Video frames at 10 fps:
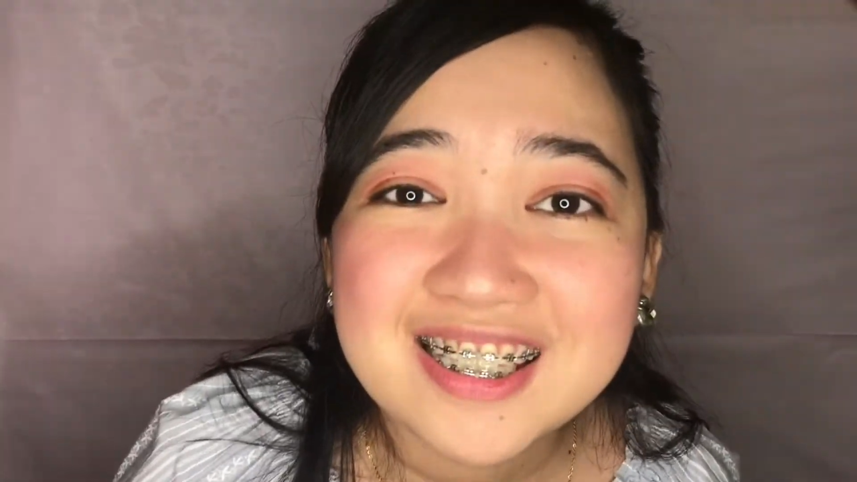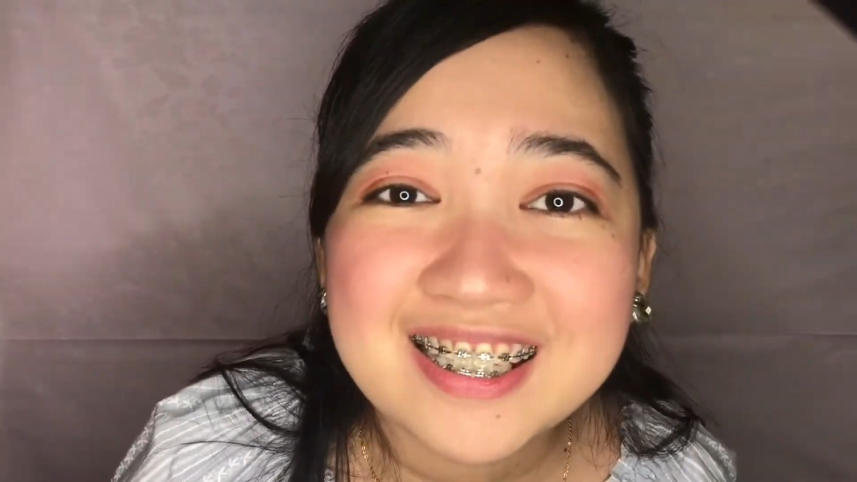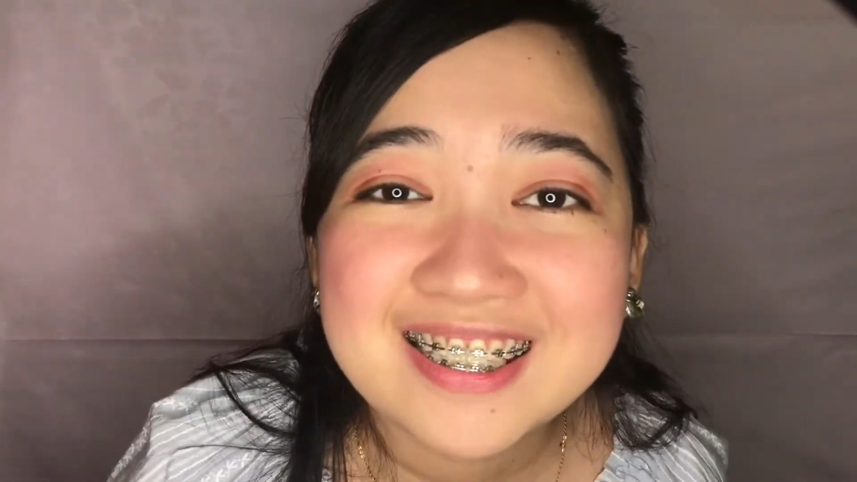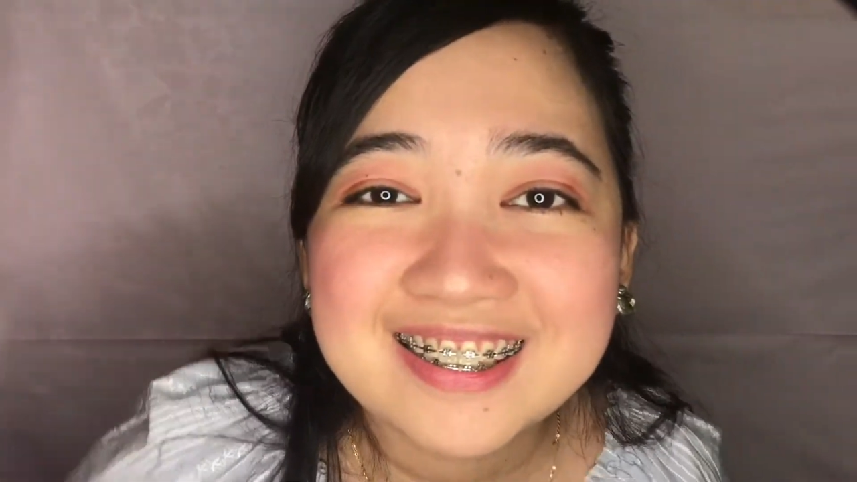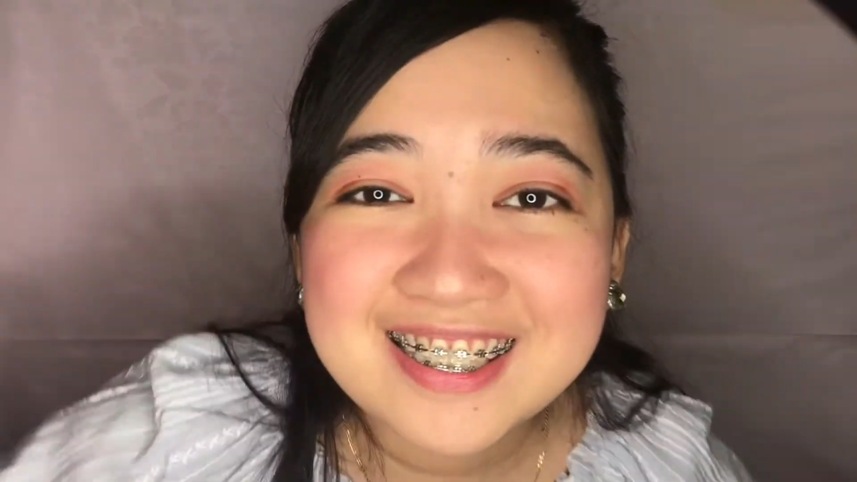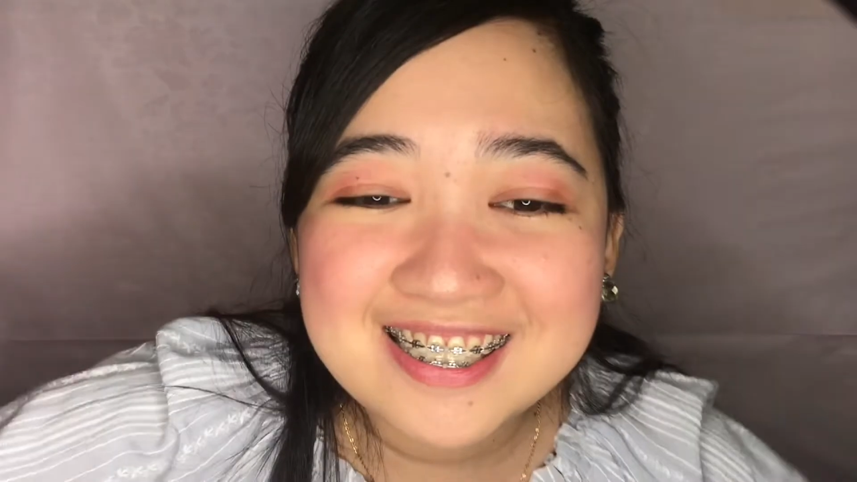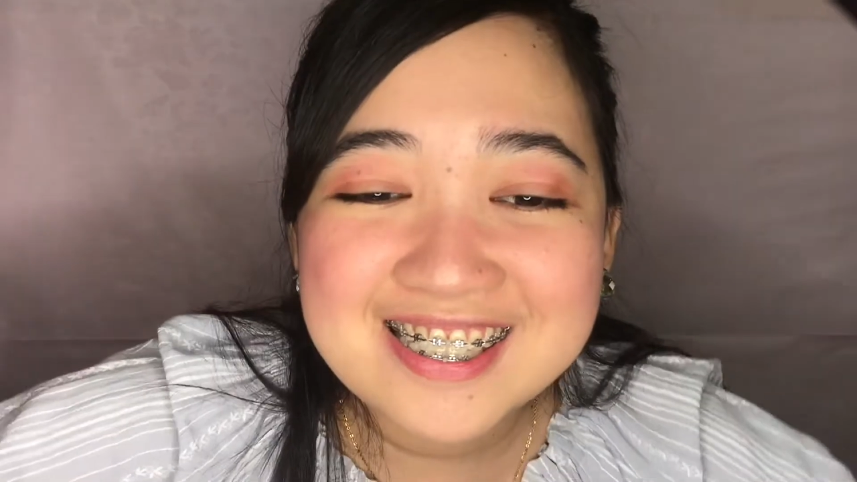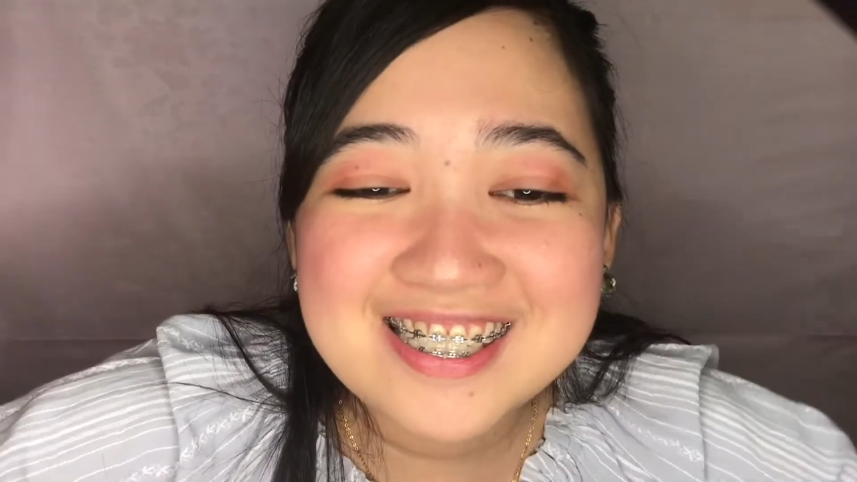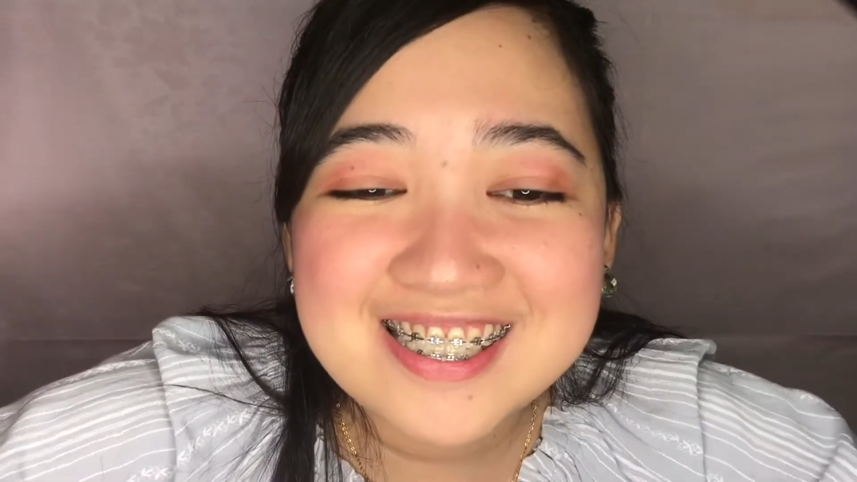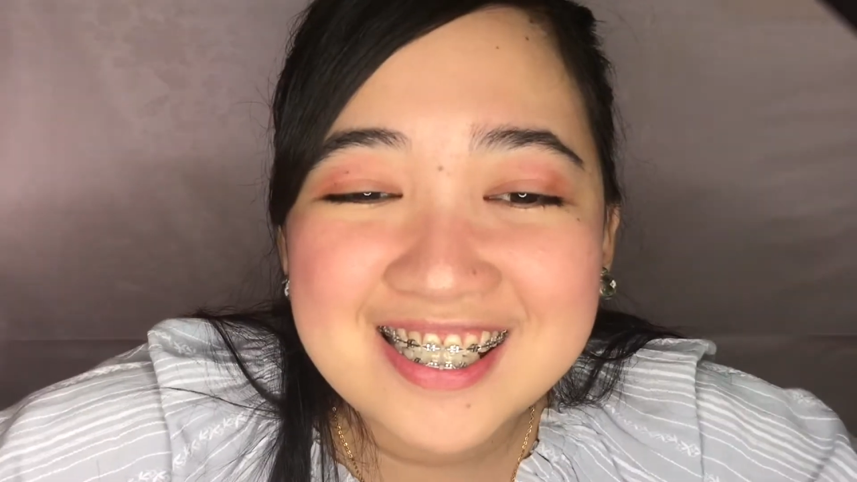natin
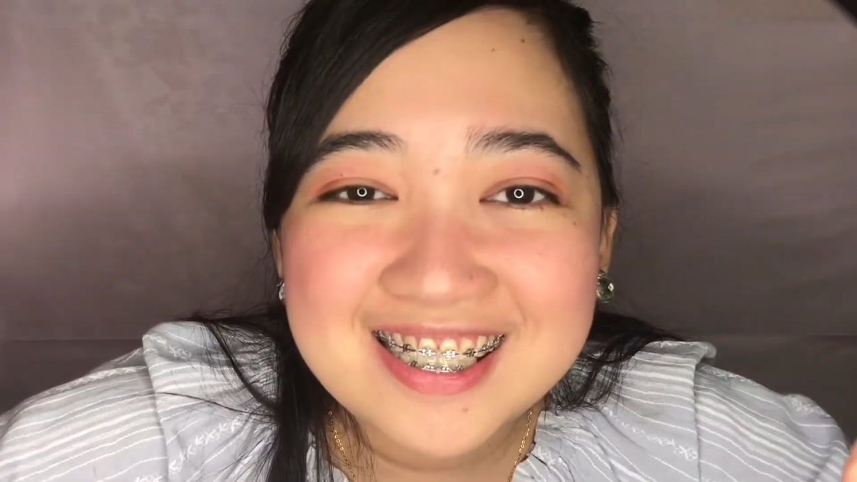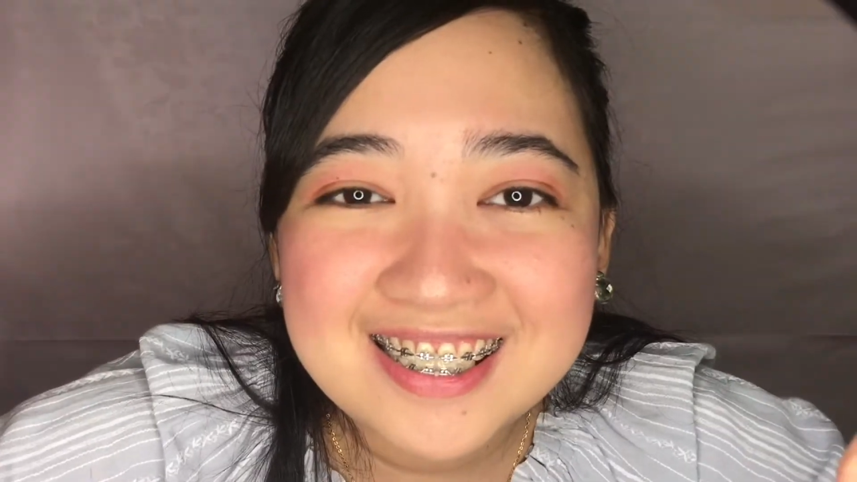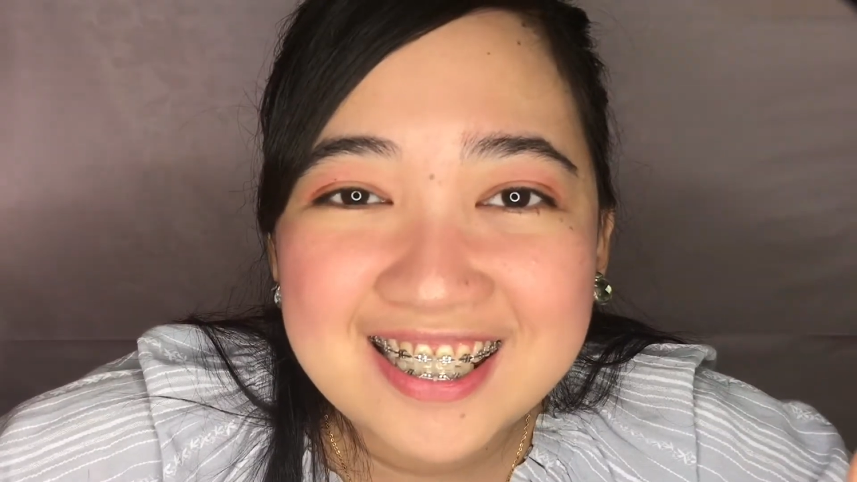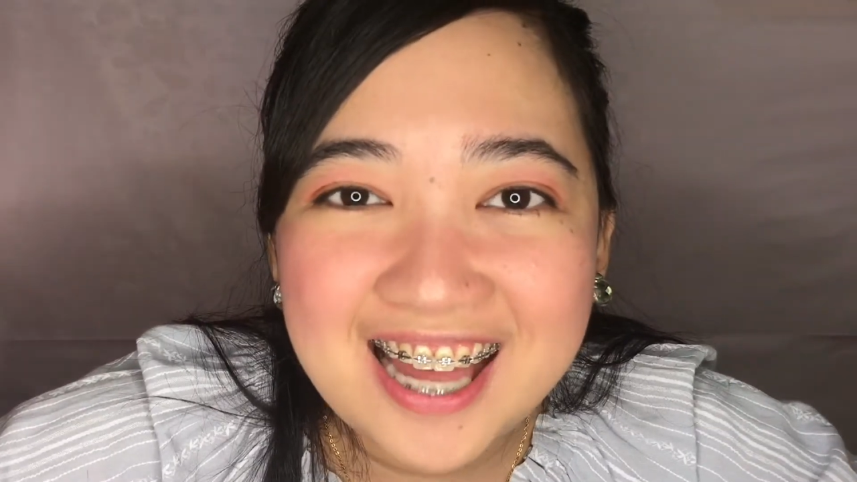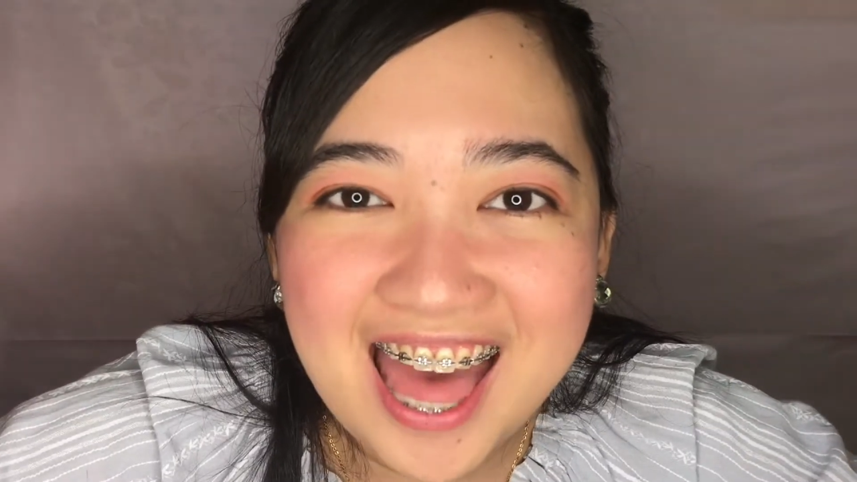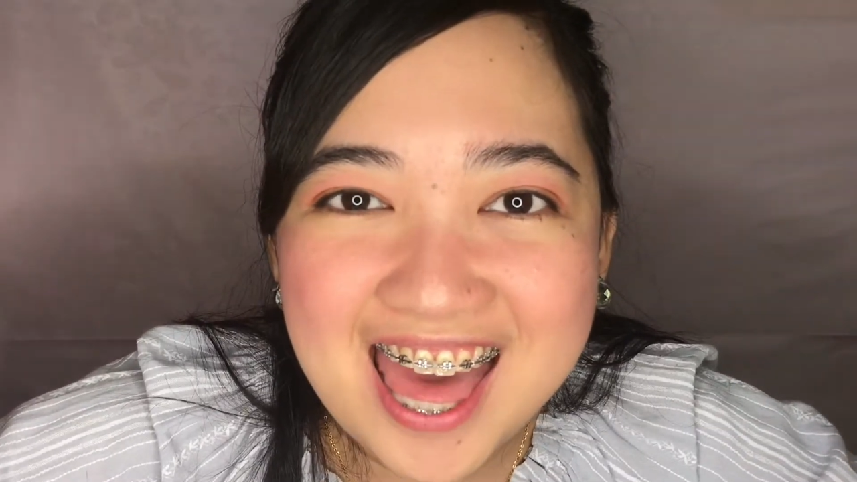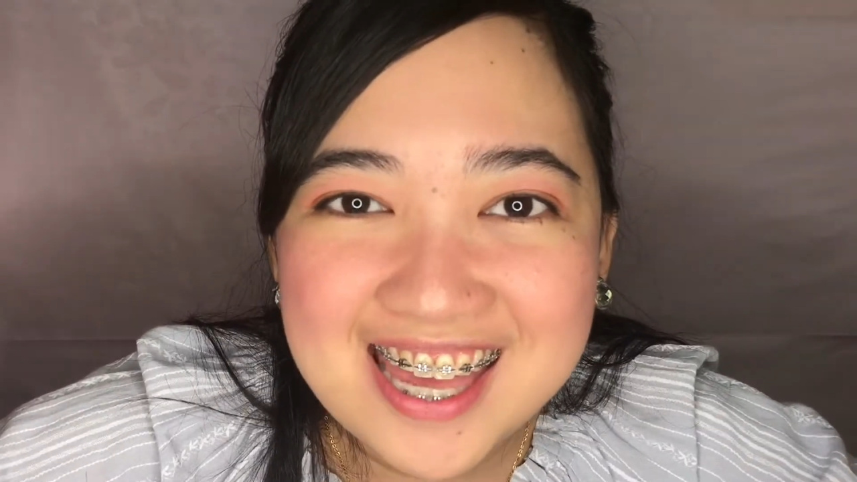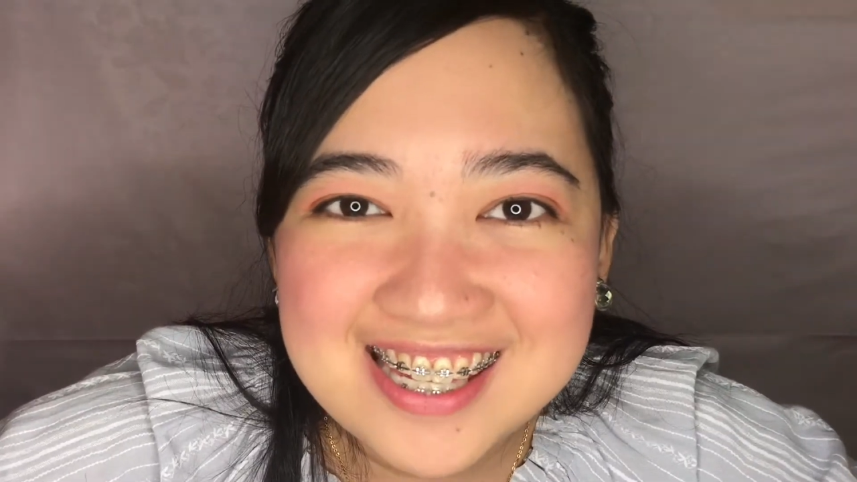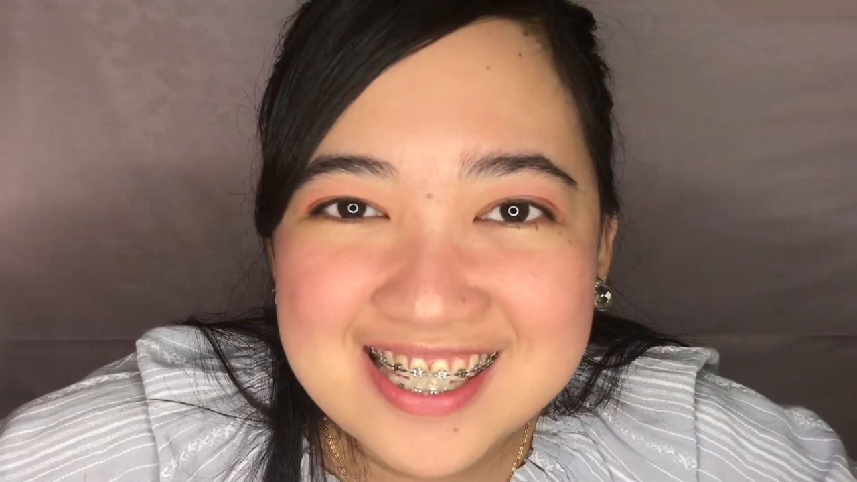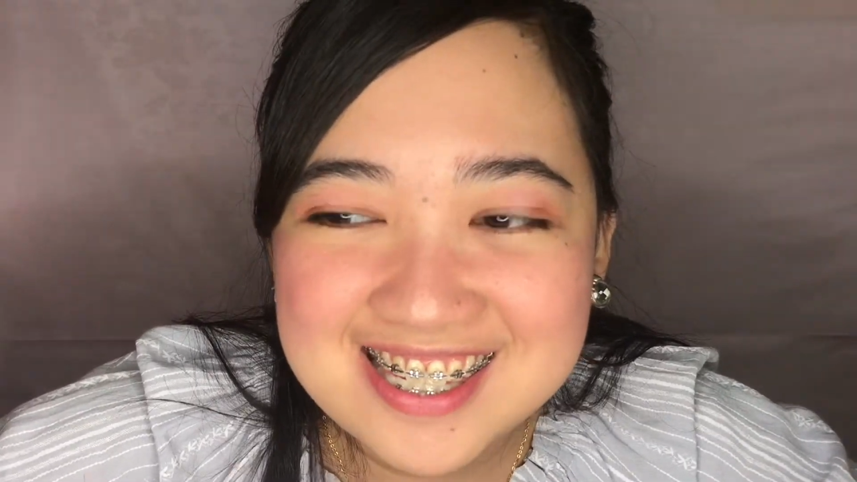siya,
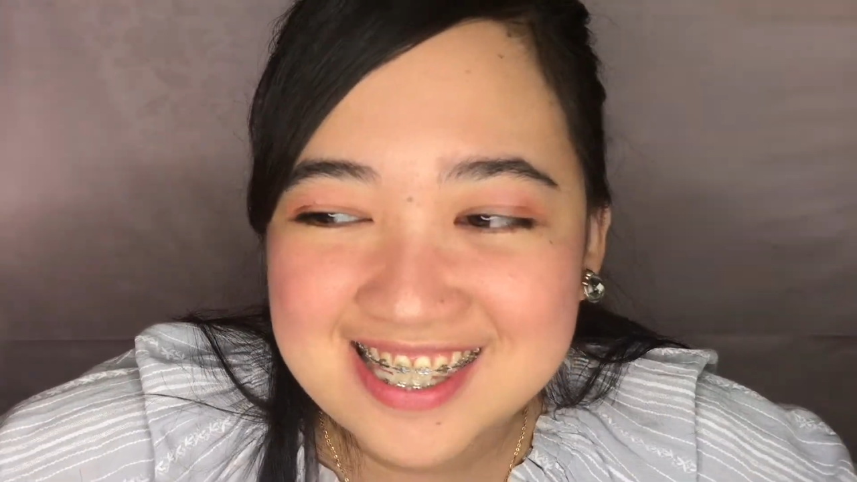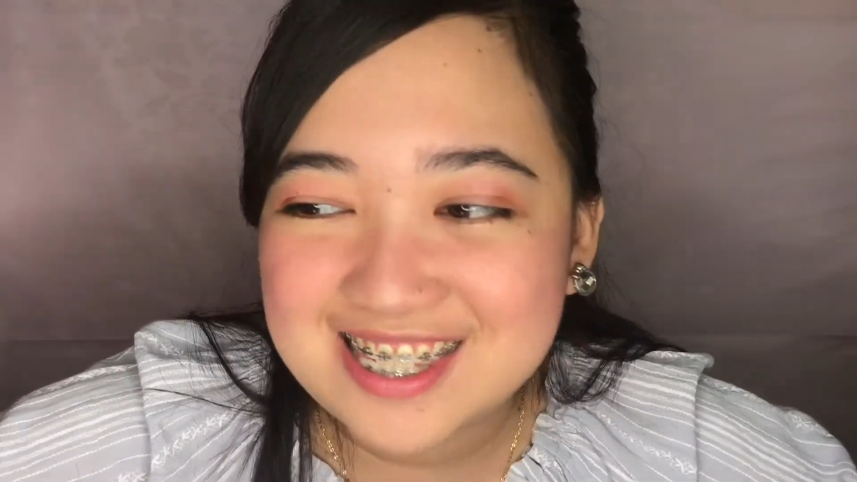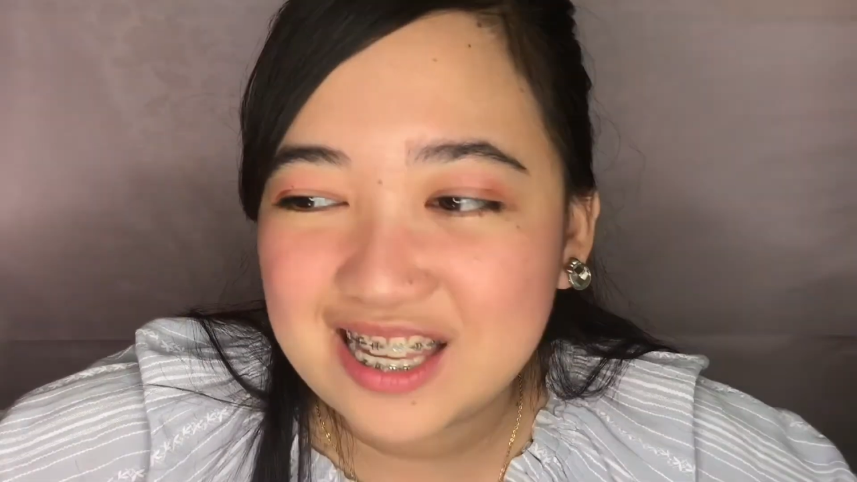guys.